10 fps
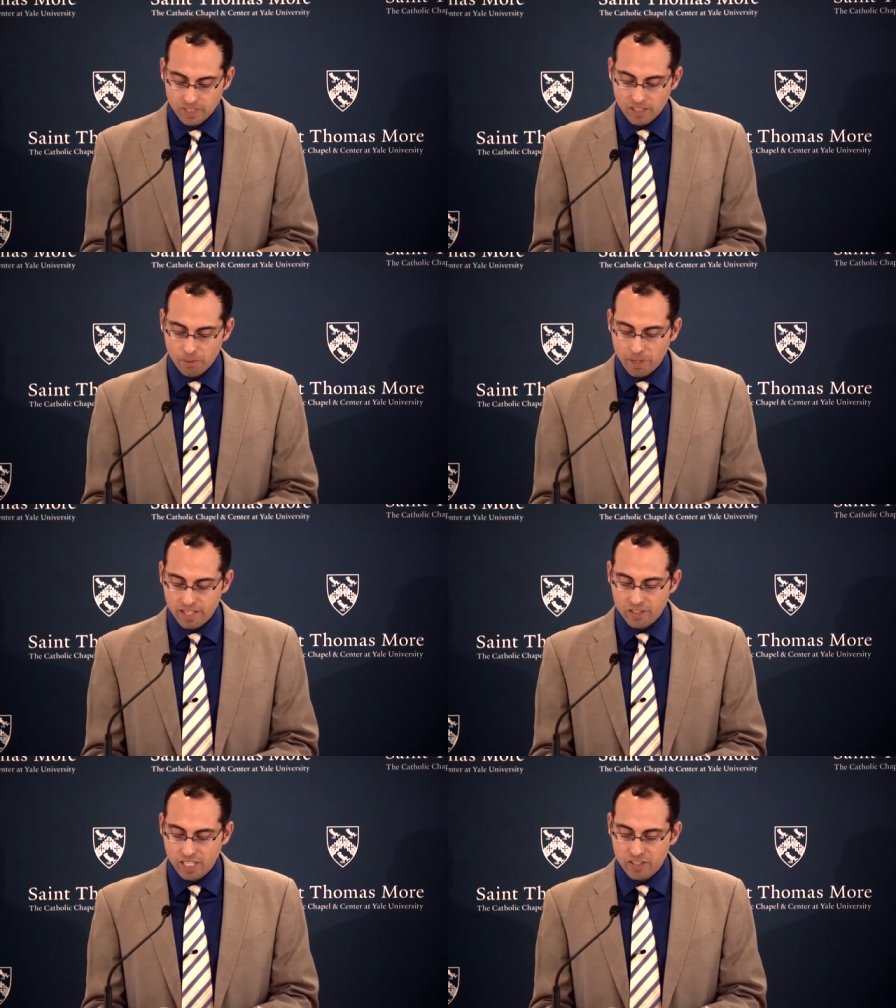The
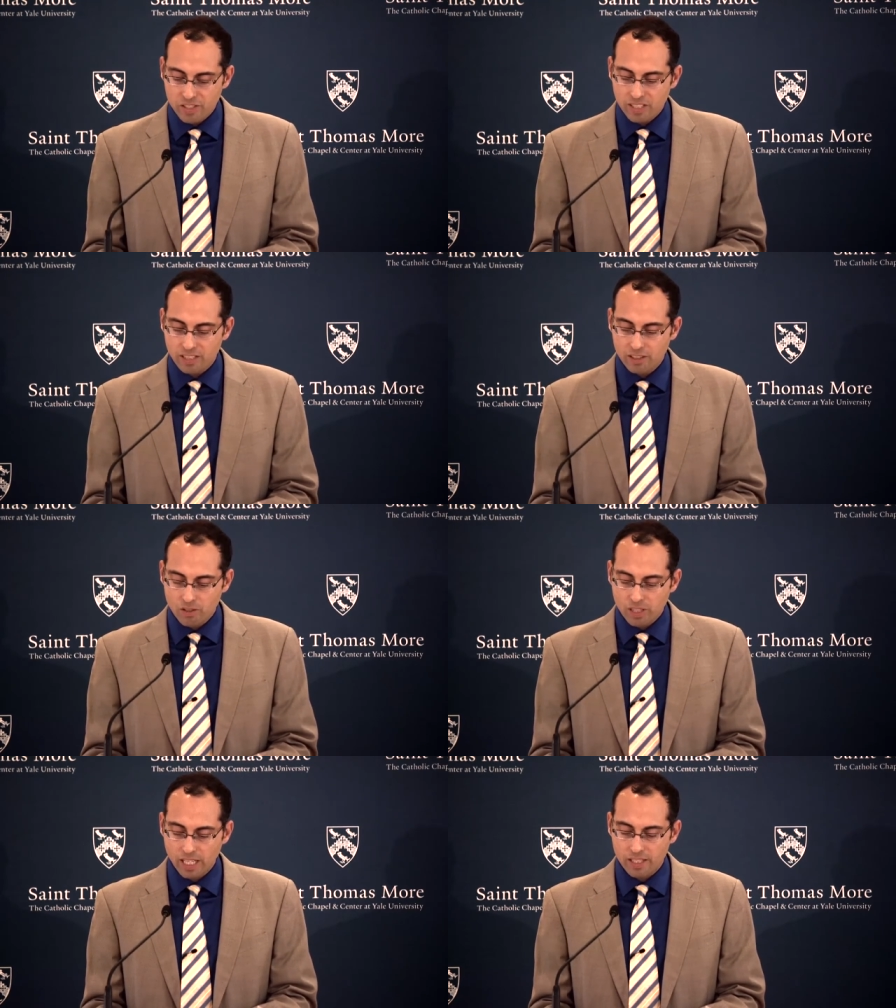imagination can
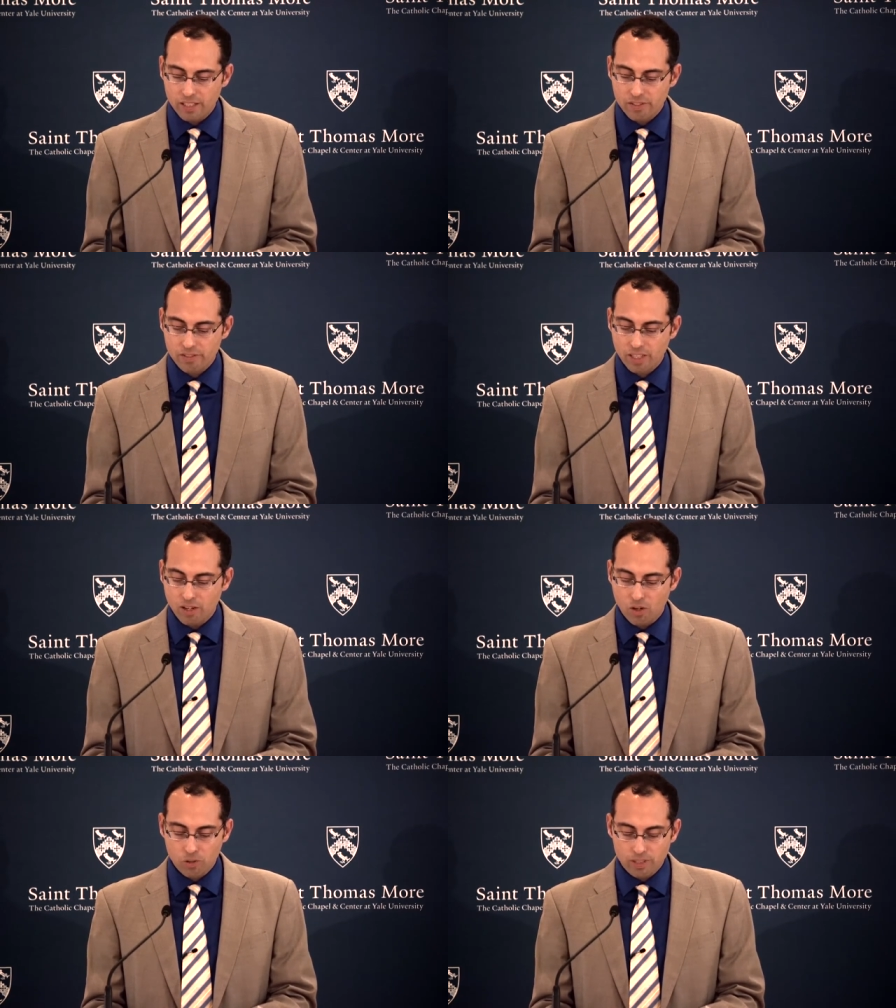locate us in
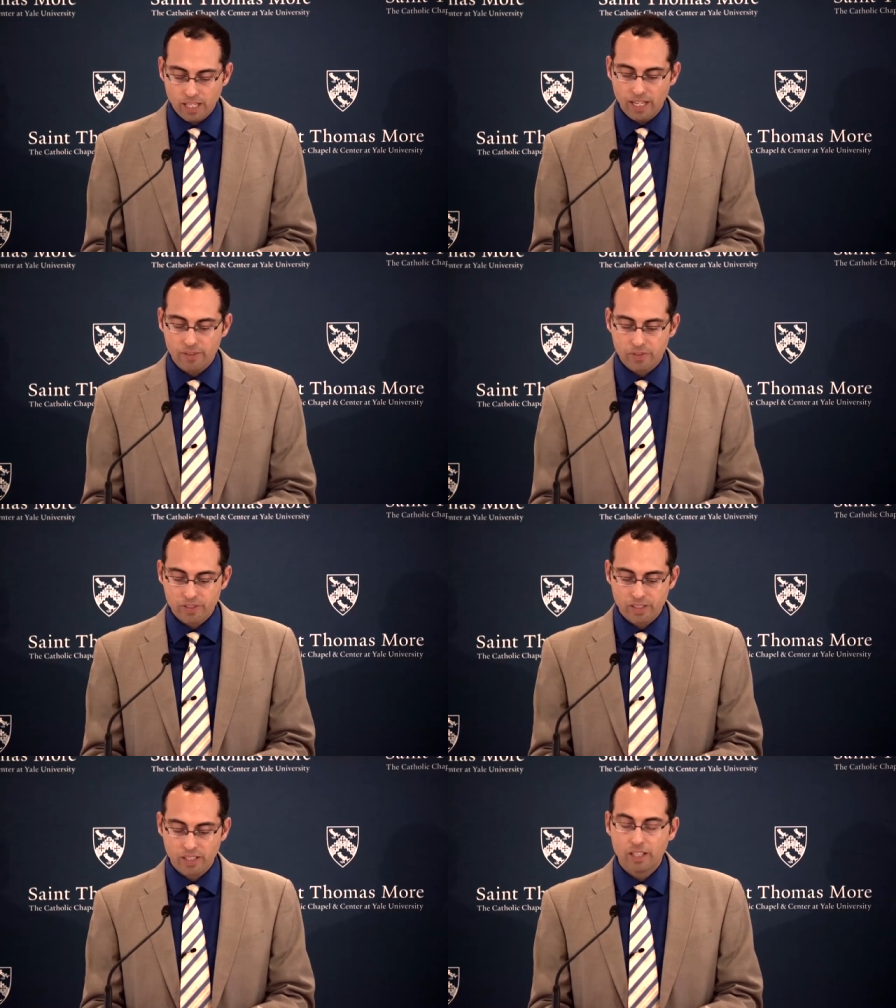our own
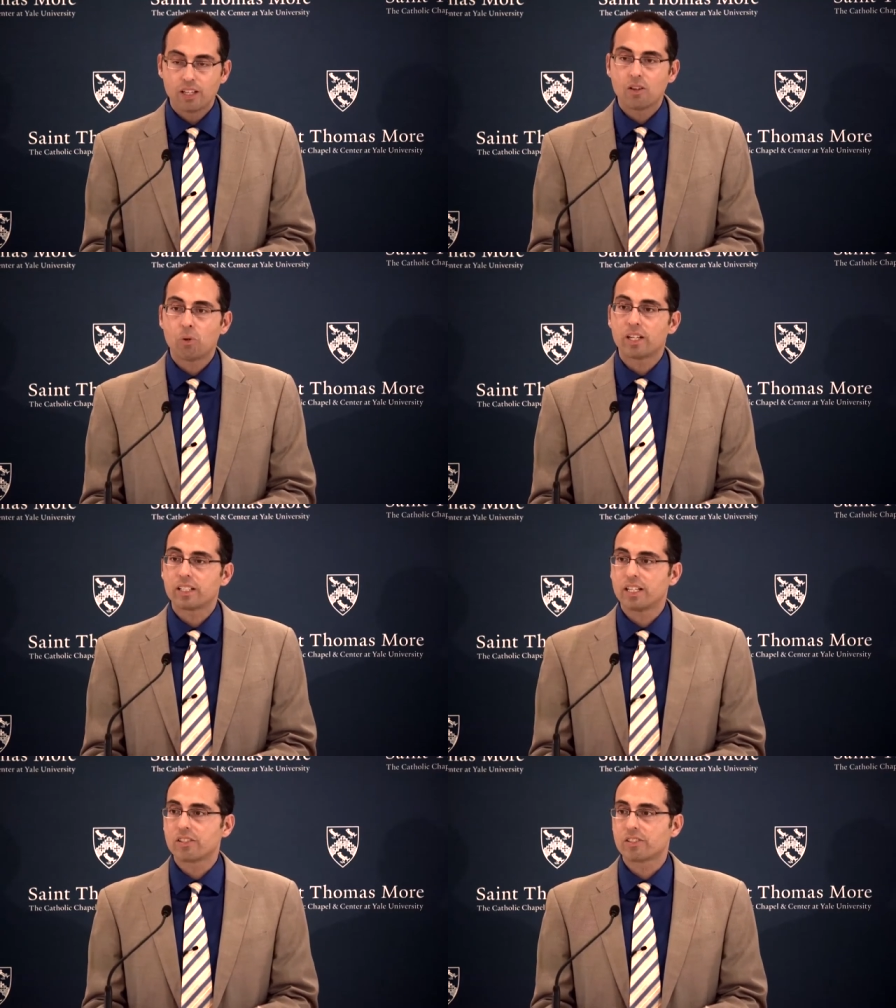lives, what
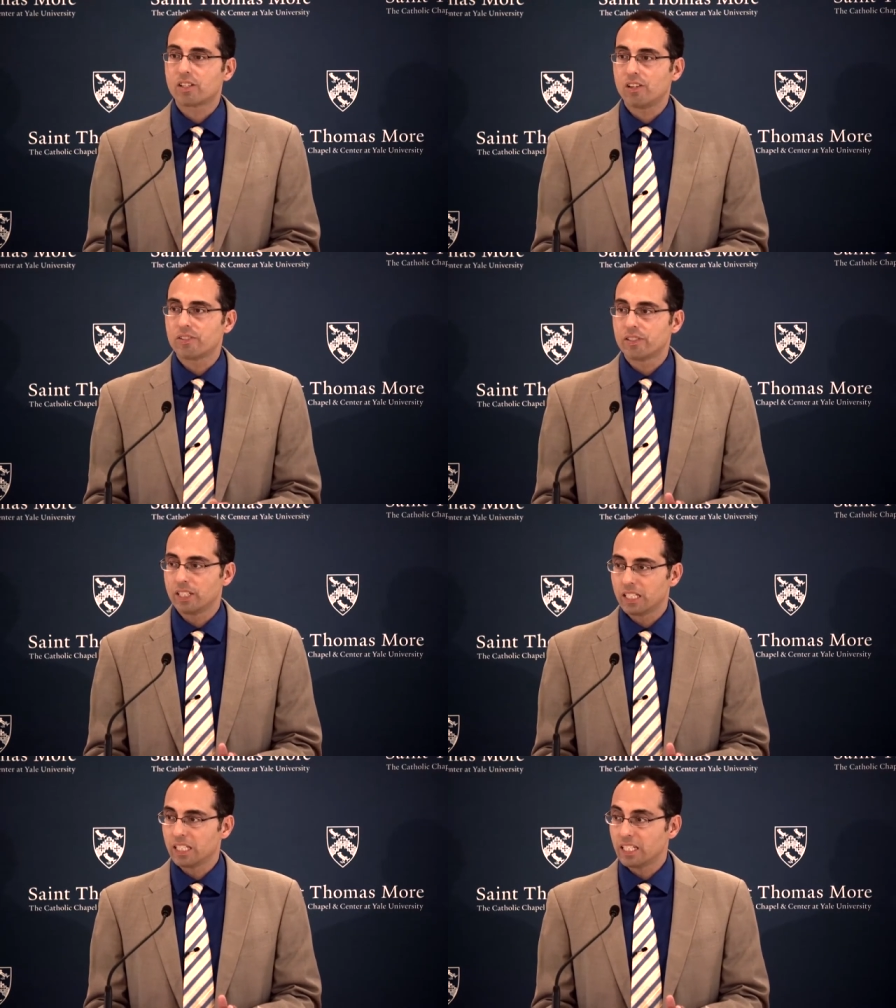Ignatius calls the
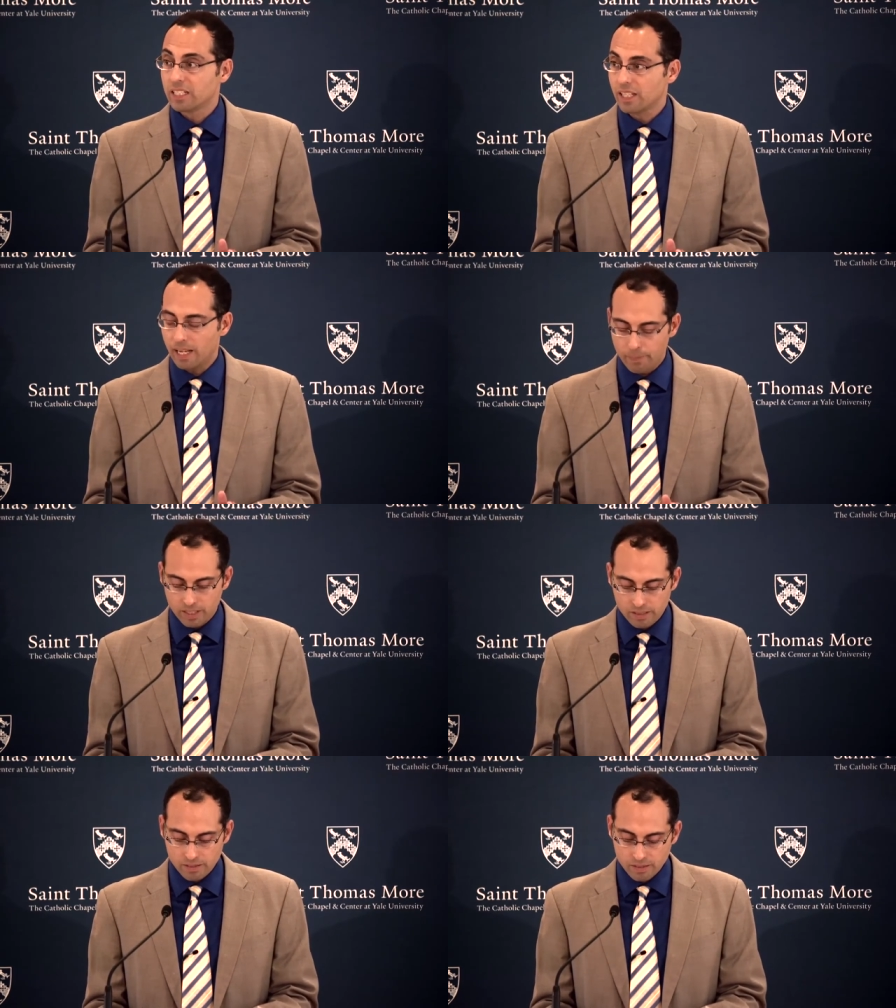daily examen,